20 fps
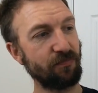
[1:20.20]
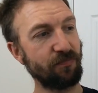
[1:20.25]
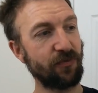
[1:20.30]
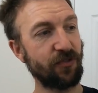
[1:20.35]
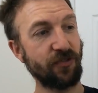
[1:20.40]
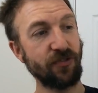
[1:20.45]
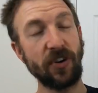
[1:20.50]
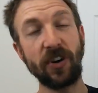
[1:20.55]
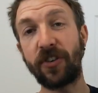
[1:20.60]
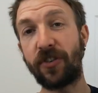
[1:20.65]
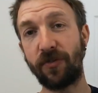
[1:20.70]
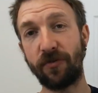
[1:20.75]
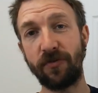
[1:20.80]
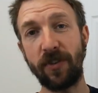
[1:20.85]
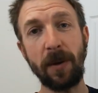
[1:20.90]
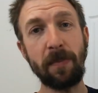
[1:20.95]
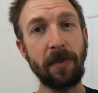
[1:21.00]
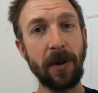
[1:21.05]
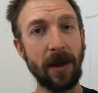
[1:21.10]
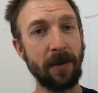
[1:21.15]
try to
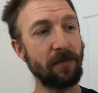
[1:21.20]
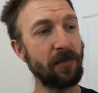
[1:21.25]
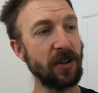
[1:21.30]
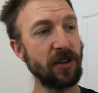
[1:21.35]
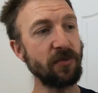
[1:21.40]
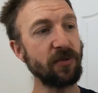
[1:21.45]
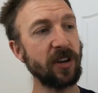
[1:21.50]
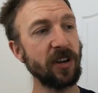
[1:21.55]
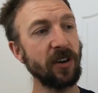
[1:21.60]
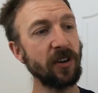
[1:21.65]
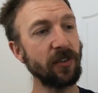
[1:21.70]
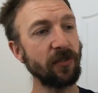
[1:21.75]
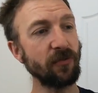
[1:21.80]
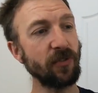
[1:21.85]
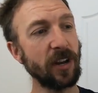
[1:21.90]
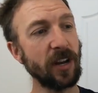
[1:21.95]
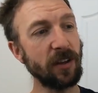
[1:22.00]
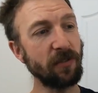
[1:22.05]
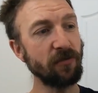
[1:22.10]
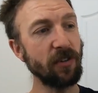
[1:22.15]
rip it, but you can't
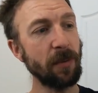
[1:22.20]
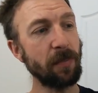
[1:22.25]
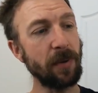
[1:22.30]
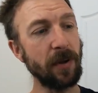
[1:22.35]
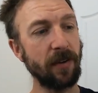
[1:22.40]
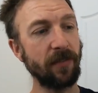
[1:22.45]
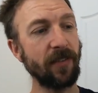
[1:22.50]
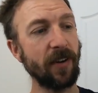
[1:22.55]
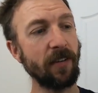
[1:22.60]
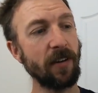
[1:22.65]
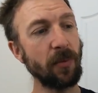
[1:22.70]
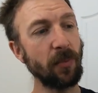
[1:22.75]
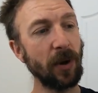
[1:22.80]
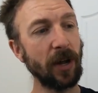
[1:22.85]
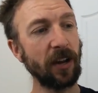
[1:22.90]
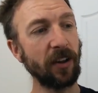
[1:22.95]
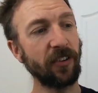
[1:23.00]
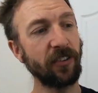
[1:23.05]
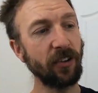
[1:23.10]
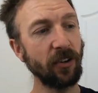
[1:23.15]
really rip it very
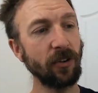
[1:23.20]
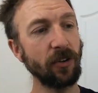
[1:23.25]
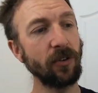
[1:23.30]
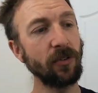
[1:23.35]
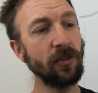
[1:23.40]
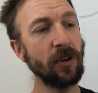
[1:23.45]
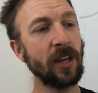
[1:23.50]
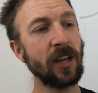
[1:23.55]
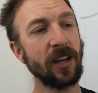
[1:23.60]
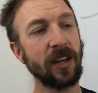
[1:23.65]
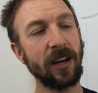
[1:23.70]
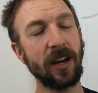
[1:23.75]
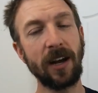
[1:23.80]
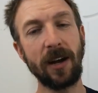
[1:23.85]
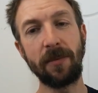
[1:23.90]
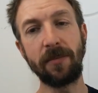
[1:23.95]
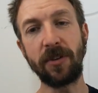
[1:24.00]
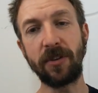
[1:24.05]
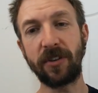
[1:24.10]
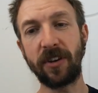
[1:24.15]
well at all.
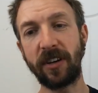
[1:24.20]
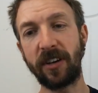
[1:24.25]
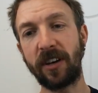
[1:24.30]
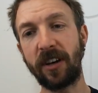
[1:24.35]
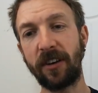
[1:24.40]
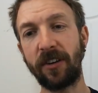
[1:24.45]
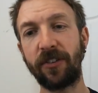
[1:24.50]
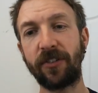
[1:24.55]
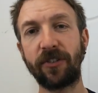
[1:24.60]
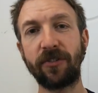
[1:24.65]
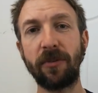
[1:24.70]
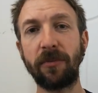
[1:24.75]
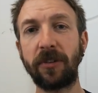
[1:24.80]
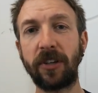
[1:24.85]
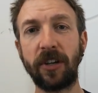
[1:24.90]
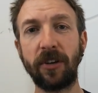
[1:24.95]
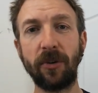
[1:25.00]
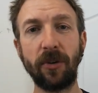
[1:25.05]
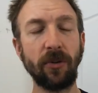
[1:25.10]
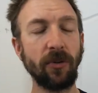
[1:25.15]
You can kind of
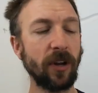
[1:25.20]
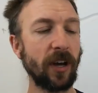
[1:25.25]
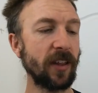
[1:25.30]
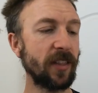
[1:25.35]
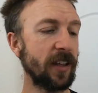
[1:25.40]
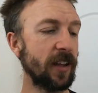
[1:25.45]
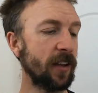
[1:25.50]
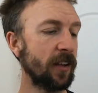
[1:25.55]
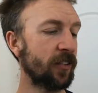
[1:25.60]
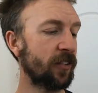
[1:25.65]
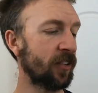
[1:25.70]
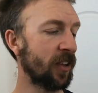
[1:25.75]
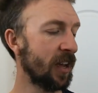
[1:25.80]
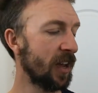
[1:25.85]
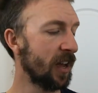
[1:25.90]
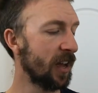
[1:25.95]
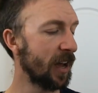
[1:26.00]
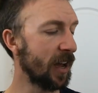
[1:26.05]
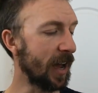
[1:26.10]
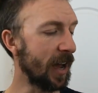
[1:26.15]
scrunch it all like this,
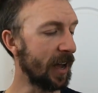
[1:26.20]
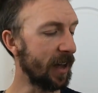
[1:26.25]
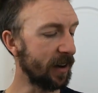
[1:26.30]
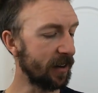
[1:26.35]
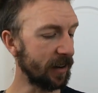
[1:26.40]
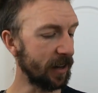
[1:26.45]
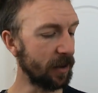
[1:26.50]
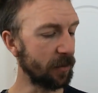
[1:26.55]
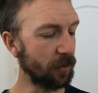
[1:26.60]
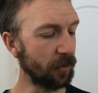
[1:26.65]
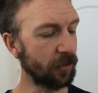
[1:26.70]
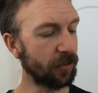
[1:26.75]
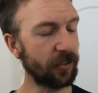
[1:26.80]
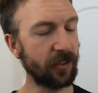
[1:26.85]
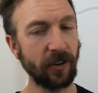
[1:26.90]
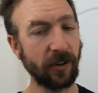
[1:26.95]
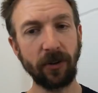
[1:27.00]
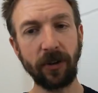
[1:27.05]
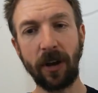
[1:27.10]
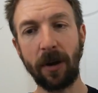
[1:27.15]
and it will
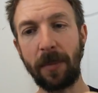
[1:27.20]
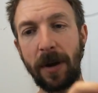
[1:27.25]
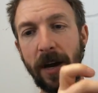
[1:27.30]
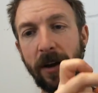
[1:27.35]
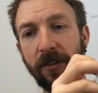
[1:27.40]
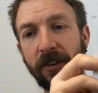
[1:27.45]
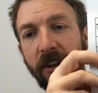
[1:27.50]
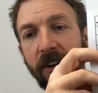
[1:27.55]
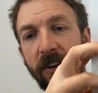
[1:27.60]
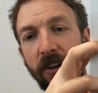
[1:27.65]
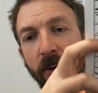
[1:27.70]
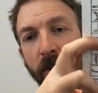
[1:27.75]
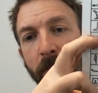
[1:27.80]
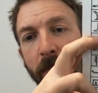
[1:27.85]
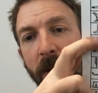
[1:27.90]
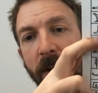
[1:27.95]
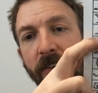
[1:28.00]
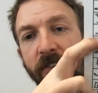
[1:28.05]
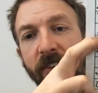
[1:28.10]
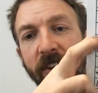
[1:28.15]
still come out and look
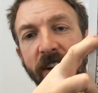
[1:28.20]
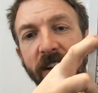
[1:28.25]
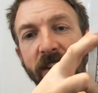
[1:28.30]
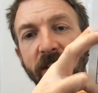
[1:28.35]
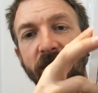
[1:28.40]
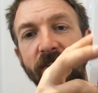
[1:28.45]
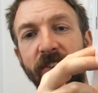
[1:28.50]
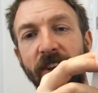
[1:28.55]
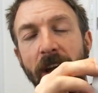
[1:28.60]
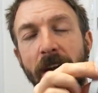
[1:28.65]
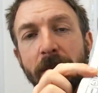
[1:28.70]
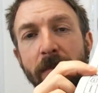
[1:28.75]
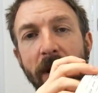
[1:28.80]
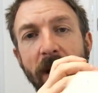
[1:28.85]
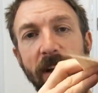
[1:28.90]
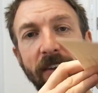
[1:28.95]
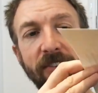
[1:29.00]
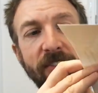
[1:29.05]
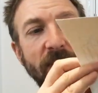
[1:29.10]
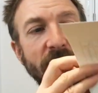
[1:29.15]
basically the same
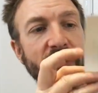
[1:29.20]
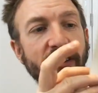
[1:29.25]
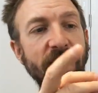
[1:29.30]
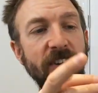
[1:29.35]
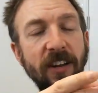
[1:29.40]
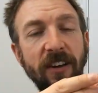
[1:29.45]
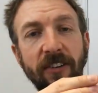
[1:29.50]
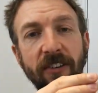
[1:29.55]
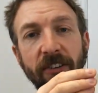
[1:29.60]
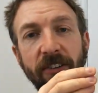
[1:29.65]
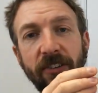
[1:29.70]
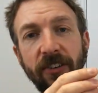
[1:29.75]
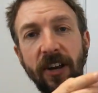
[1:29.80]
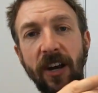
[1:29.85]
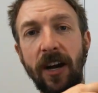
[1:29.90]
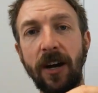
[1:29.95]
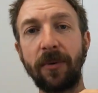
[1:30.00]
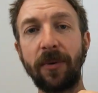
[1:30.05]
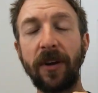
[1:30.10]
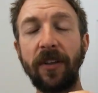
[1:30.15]
as it did to
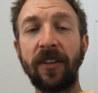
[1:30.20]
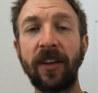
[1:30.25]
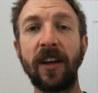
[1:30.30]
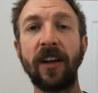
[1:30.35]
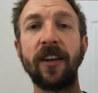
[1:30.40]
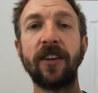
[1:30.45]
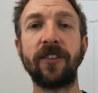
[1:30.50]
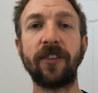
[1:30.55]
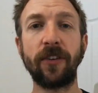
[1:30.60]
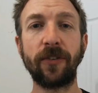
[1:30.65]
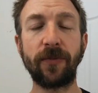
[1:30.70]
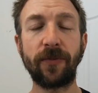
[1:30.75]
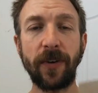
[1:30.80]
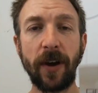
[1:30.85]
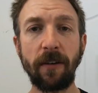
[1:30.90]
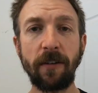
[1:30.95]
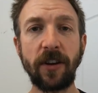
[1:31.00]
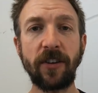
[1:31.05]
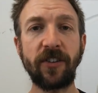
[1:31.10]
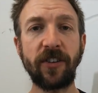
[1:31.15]
start with. So it's
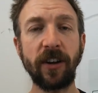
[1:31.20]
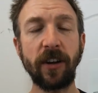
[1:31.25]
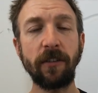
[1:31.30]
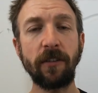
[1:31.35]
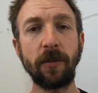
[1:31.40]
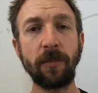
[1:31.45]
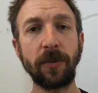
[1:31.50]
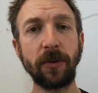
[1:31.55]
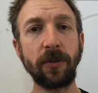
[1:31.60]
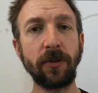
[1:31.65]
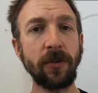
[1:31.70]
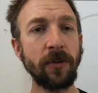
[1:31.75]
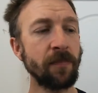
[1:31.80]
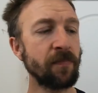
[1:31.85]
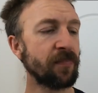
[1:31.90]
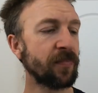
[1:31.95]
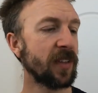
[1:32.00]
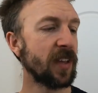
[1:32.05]
very durable.